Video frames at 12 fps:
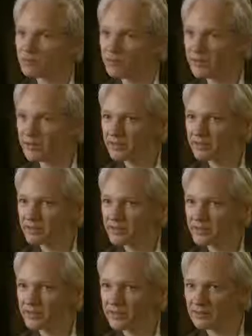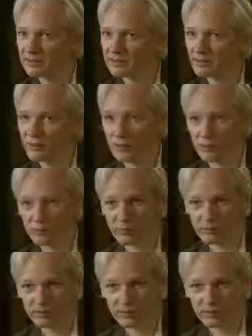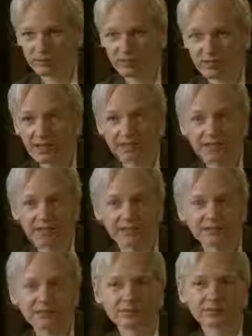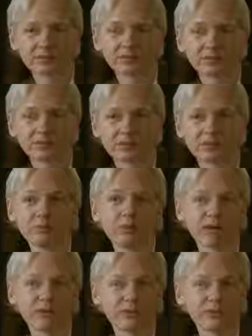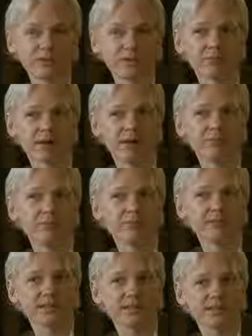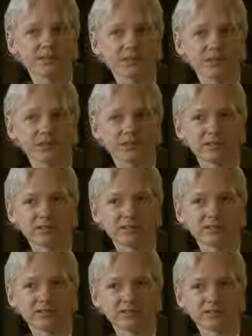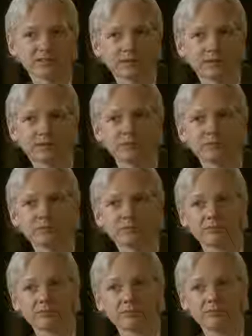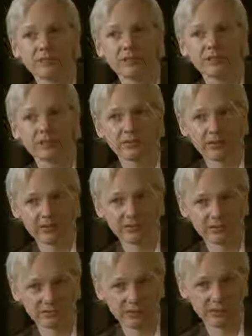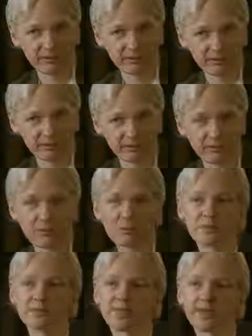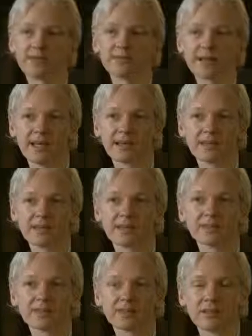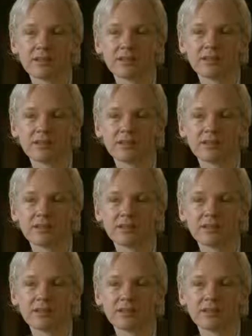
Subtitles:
provided it fits that, we will publish it. Now, we might go through some harm minimisation process in the interim. So the only forms that has taken is,